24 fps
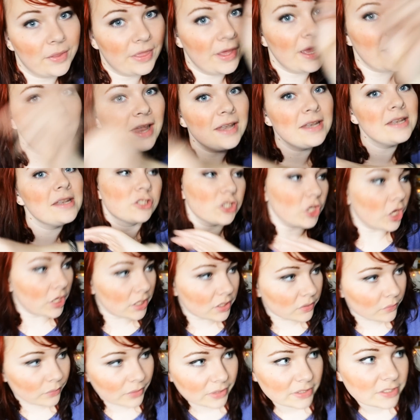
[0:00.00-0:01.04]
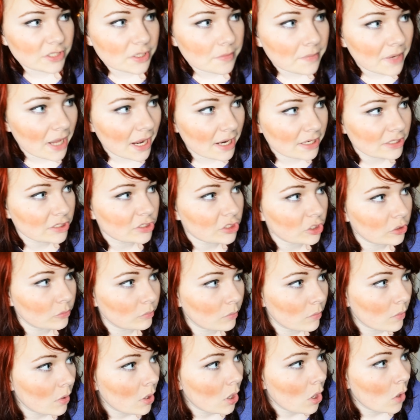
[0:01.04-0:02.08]
then, done with
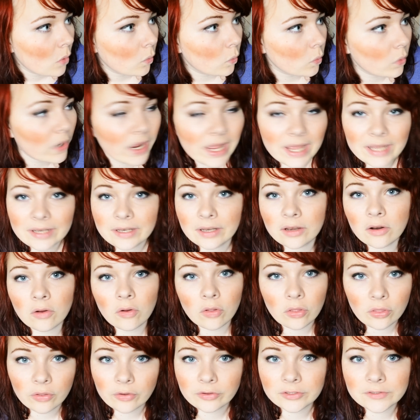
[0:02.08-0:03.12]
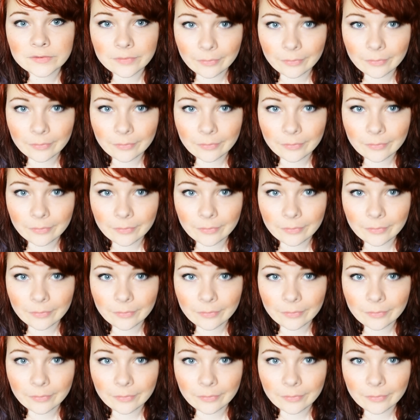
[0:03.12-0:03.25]
gymnasium, where did all those